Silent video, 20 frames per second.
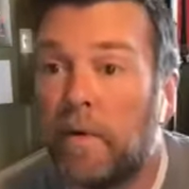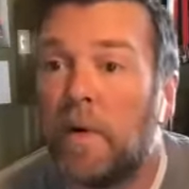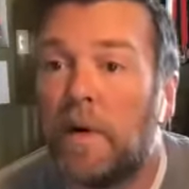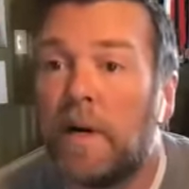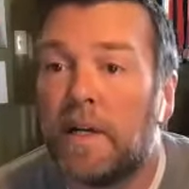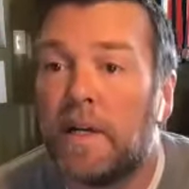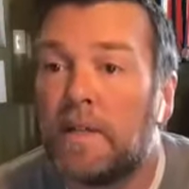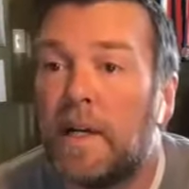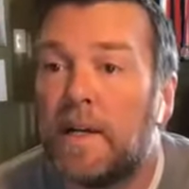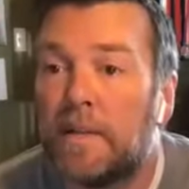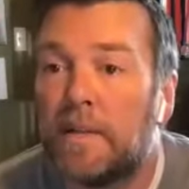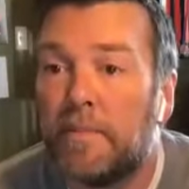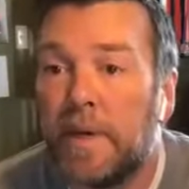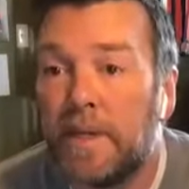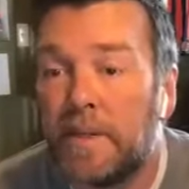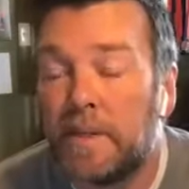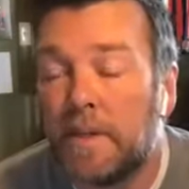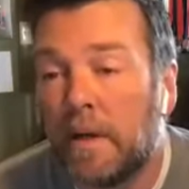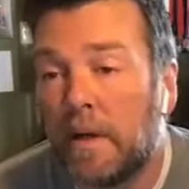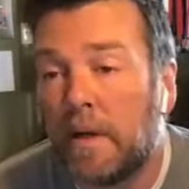For us, that's
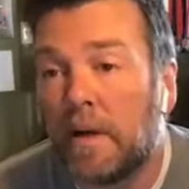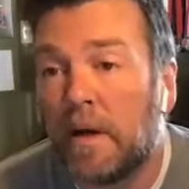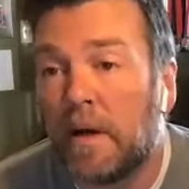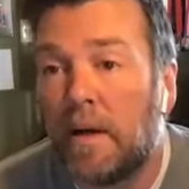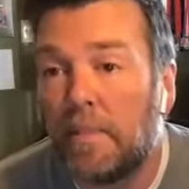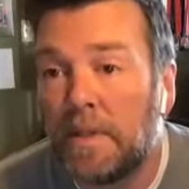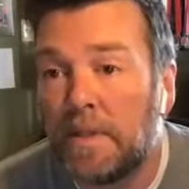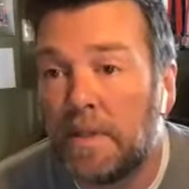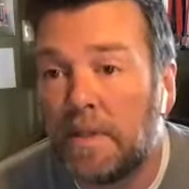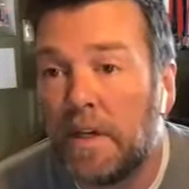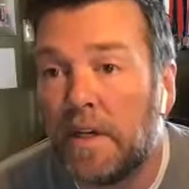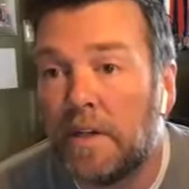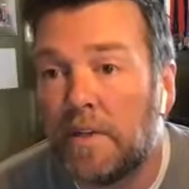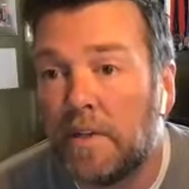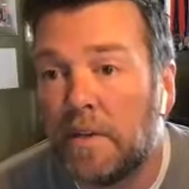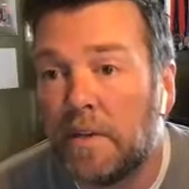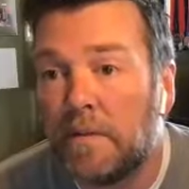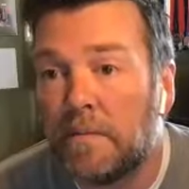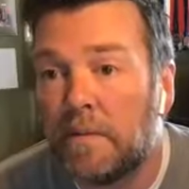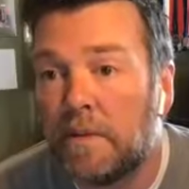based on
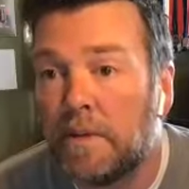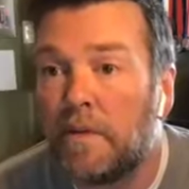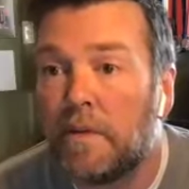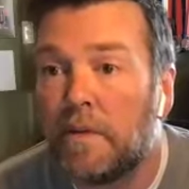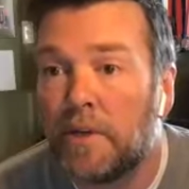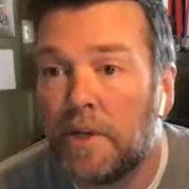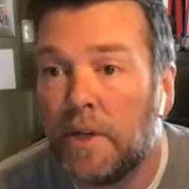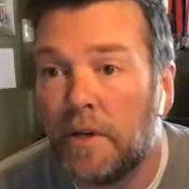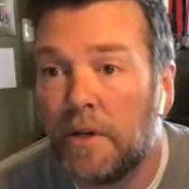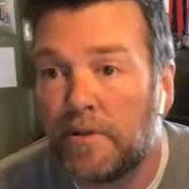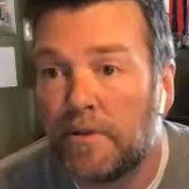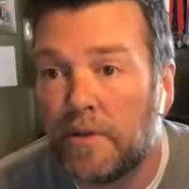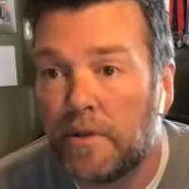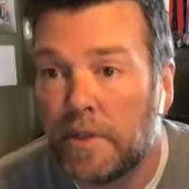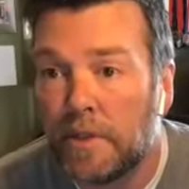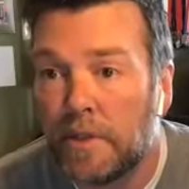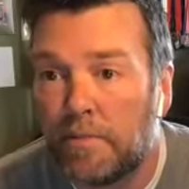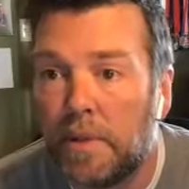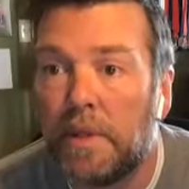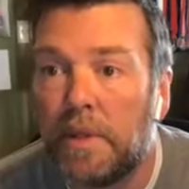compensation. So the shares were
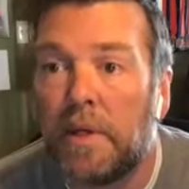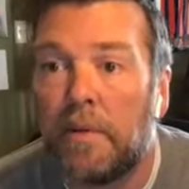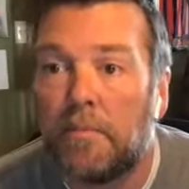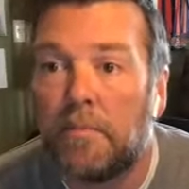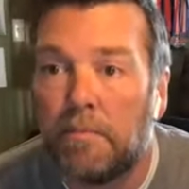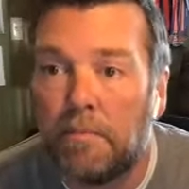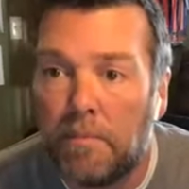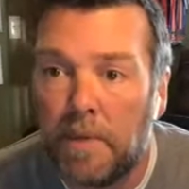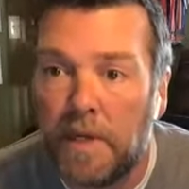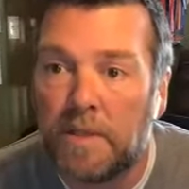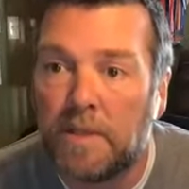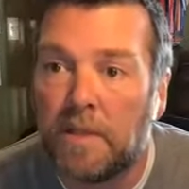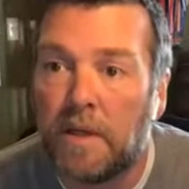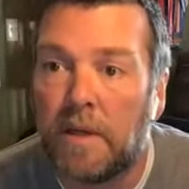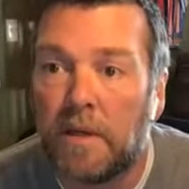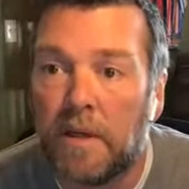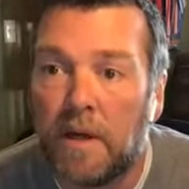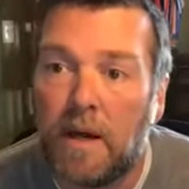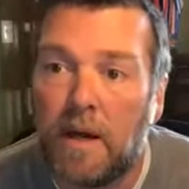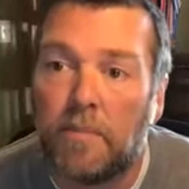split based
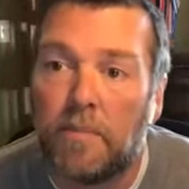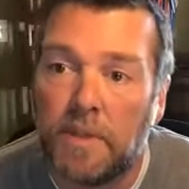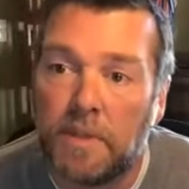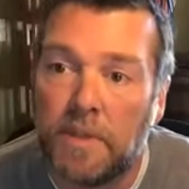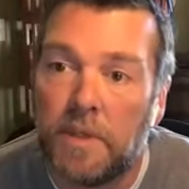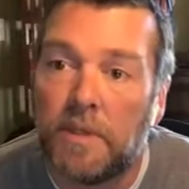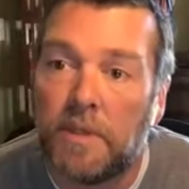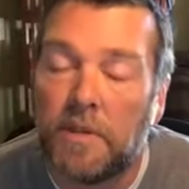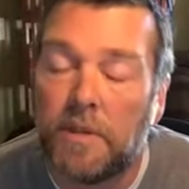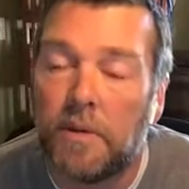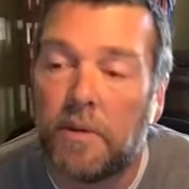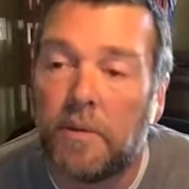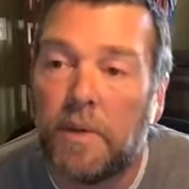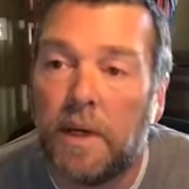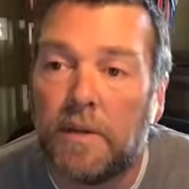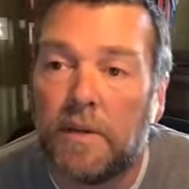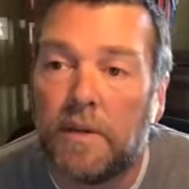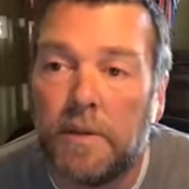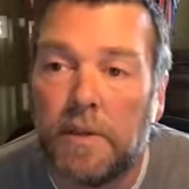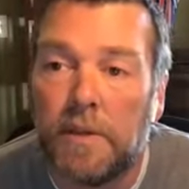on compensation
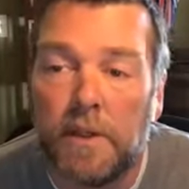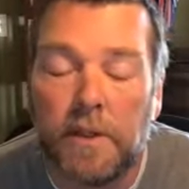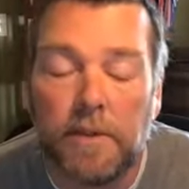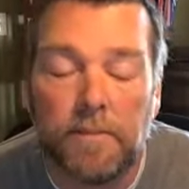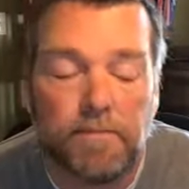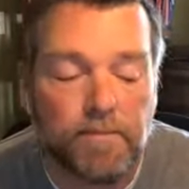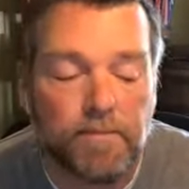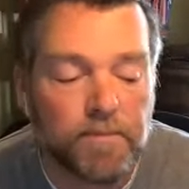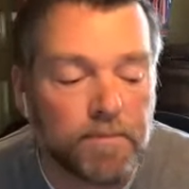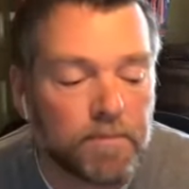throughout the year.